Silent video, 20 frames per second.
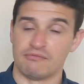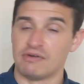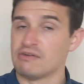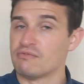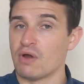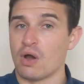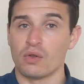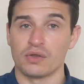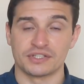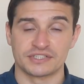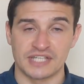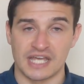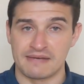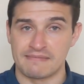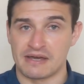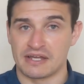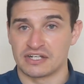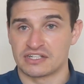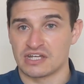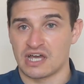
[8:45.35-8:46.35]
re-roll a
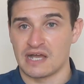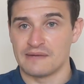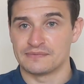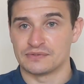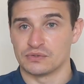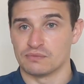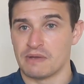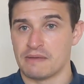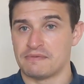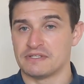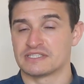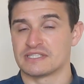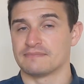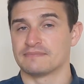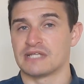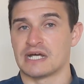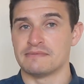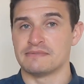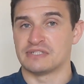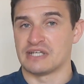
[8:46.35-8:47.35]
certain amount of times, or maybe
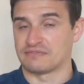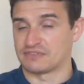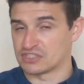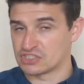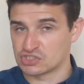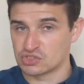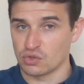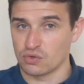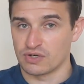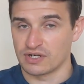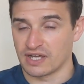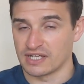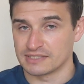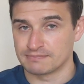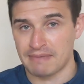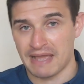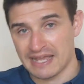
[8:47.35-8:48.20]
sometimes you have to store a dice